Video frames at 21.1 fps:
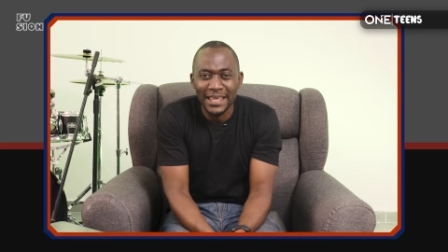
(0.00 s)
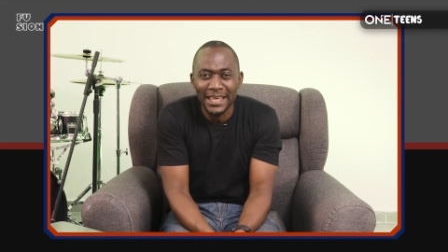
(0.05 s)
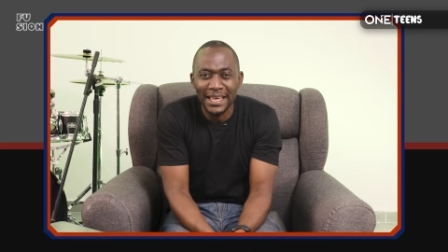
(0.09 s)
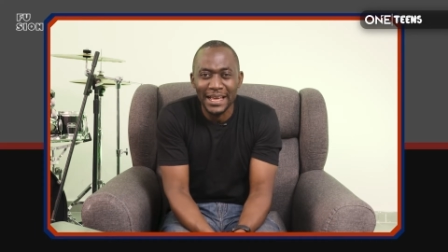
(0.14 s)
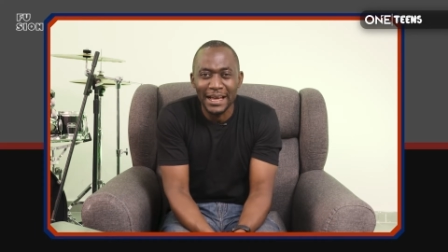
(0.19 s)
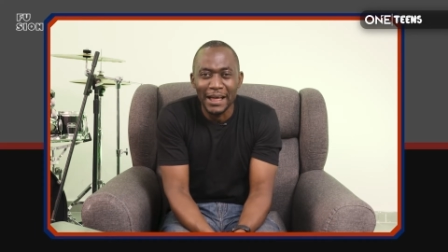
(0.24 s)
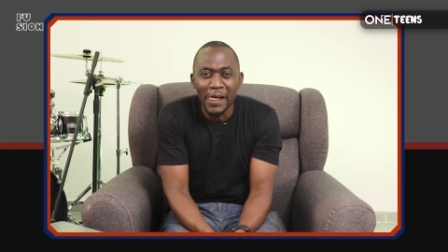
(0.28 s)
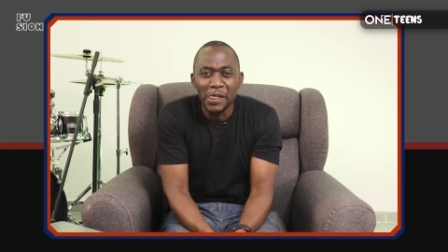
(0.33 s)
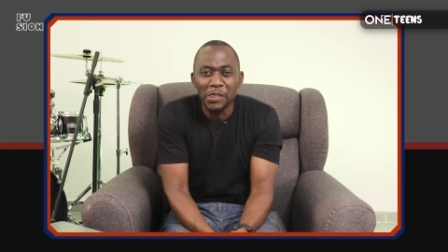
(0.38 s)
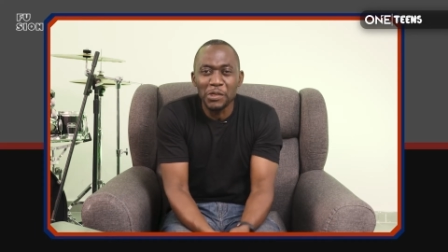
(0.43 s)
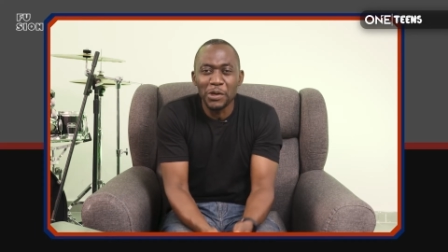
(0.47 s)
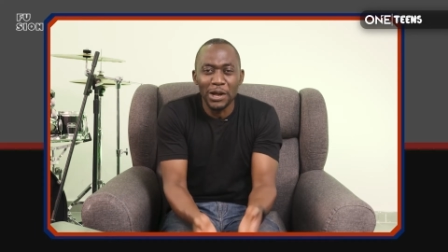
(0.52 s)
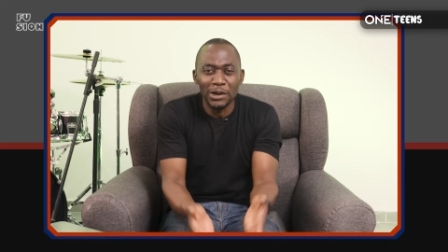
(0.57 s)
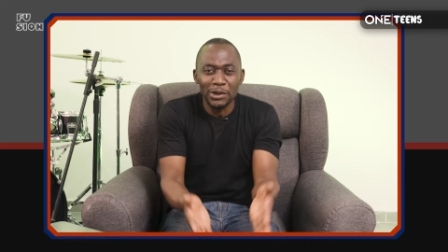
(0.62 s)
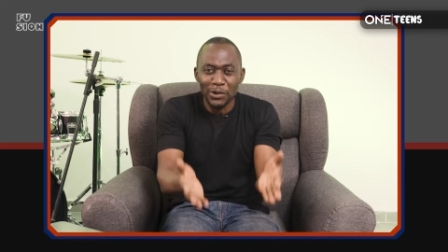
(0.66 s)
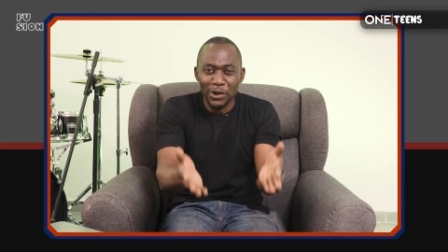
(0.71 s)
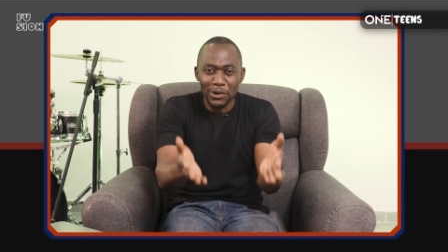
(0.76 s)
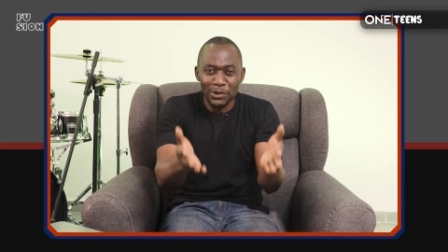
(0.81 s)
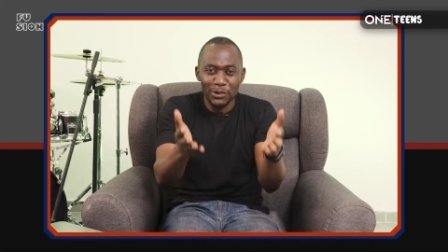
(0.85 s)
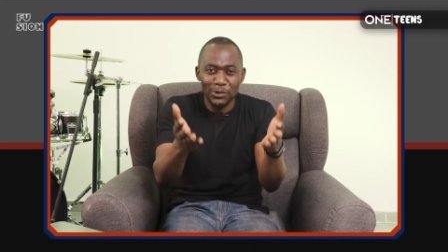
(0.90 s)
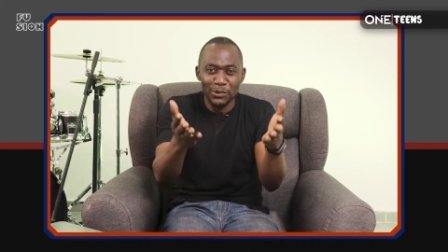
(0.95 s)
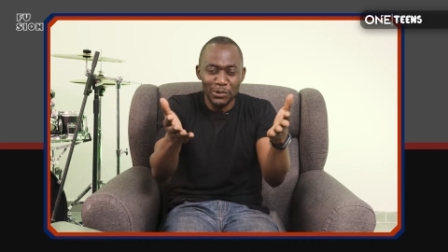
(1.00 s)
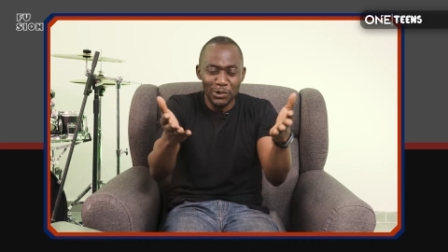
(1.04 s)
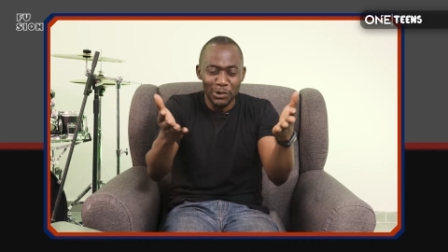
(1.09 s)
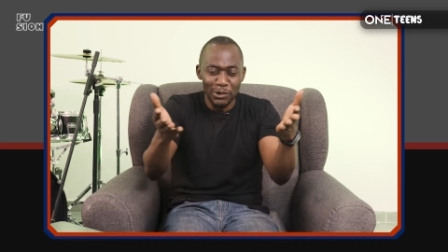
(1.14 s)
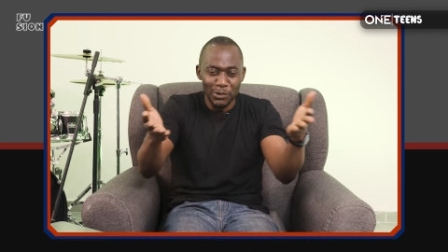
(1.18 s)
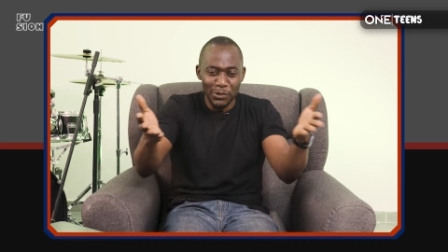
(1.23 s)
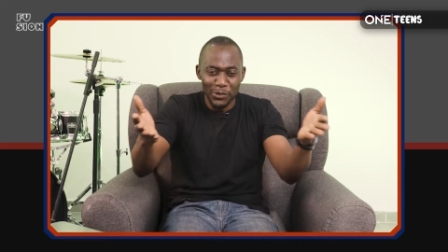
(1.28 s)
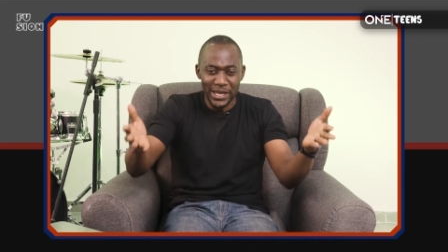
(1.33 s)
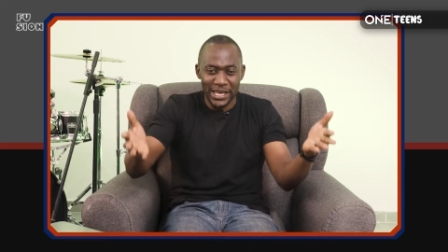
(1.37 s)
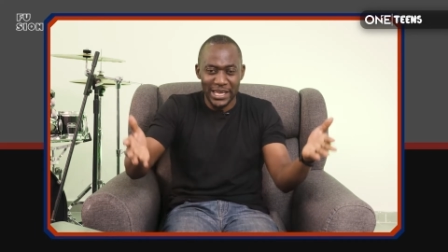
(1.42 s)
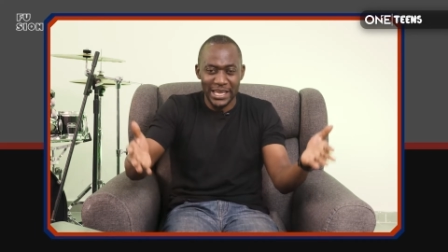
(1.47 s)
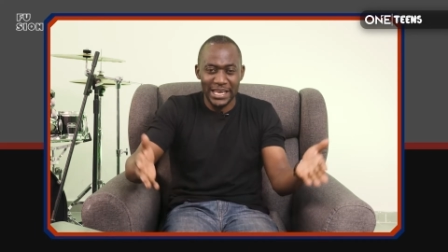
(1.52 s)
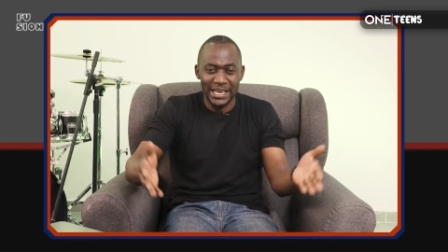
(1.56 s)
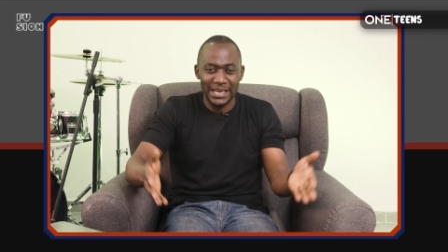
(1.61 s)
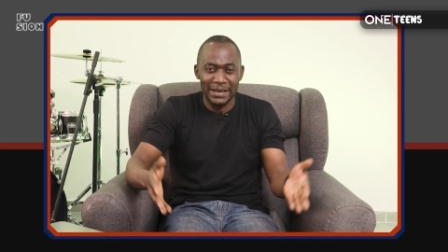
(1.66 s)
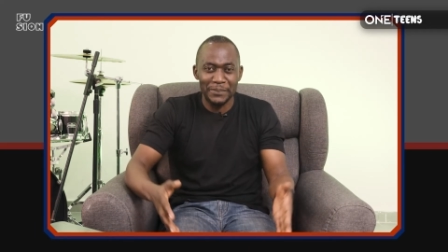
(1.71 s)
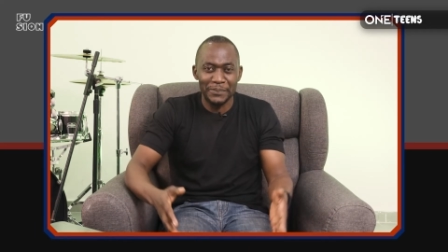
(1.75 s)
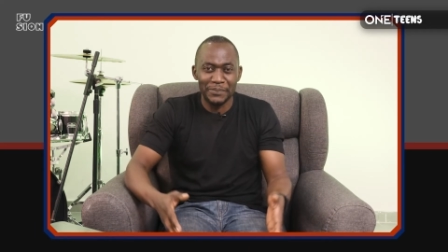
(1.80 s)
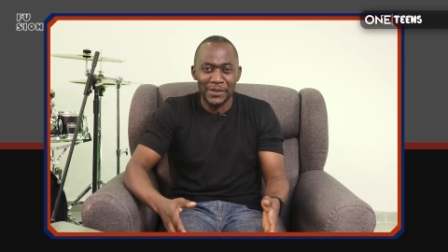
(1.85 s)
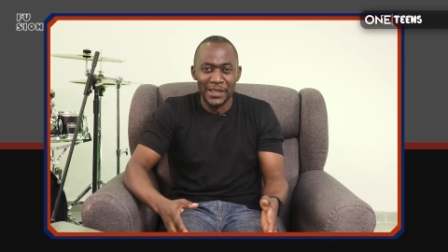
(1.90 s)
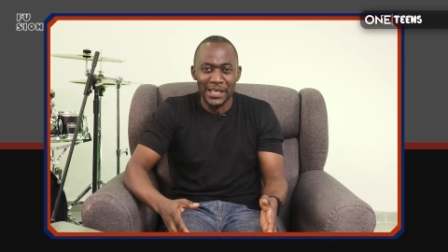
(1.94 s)
Yeah, you are not good
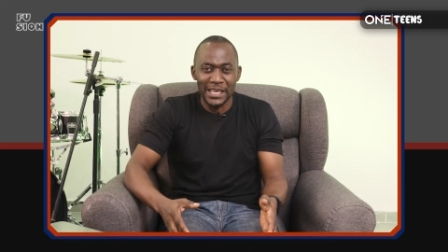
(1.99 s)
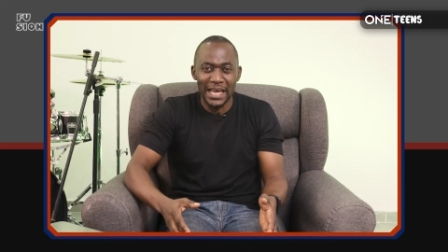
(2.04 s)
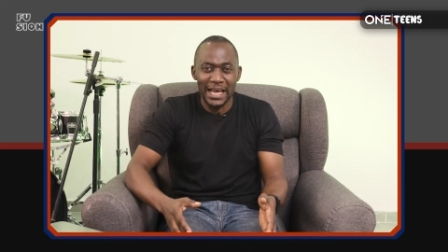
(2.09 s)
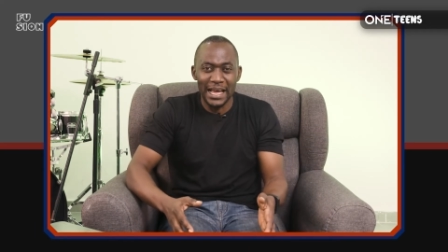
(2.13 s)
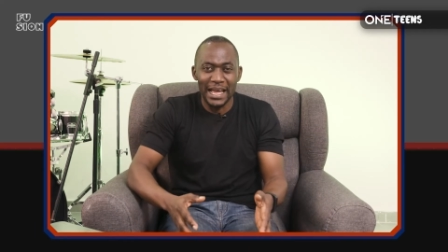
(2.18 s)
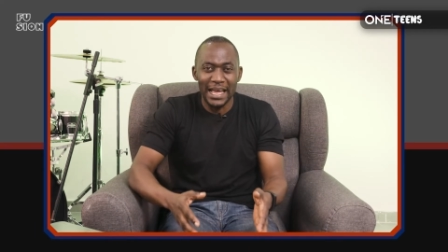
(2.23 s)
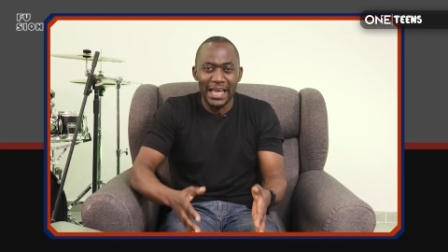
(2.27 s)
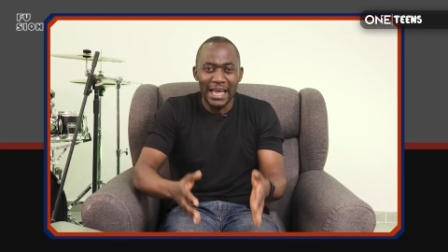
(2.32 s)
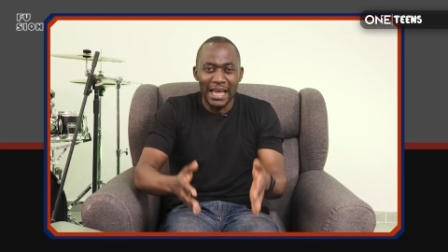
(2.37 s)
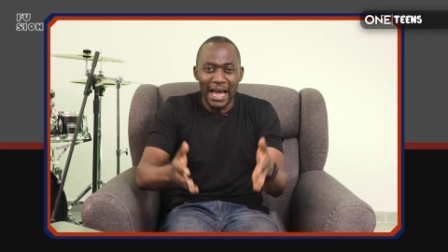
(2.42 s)
looking yeah,